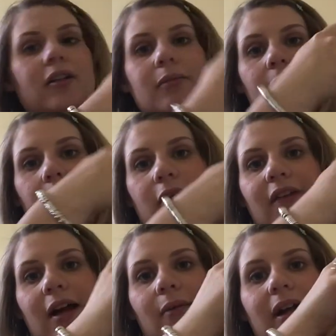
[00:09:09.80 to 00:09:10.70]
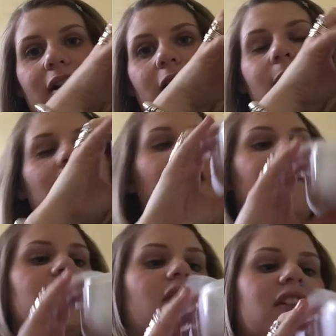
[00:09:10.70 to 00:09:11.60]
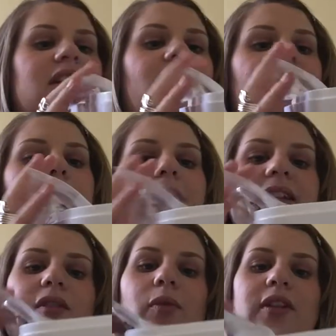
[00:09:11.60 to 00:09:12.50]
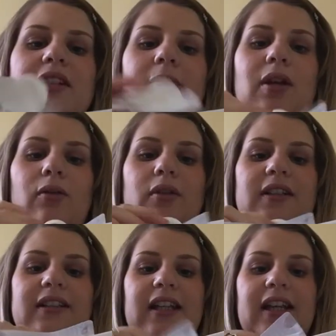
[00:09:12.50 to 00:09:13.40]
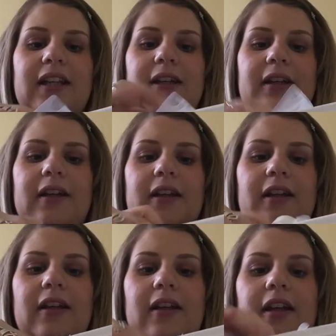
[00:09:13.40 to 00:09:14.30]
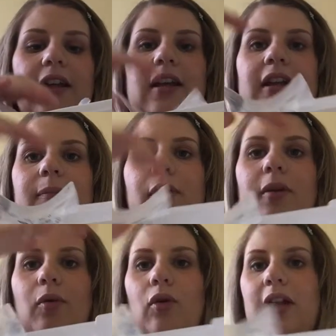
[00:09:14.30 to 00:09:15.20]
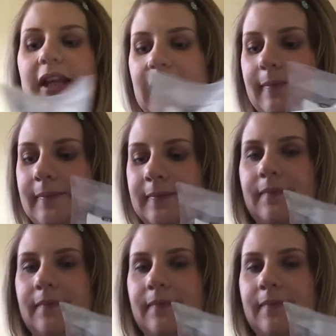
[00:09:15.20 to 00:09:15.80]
probably put it that way up. They'd obviously fit better once the milk's in. Put them all in,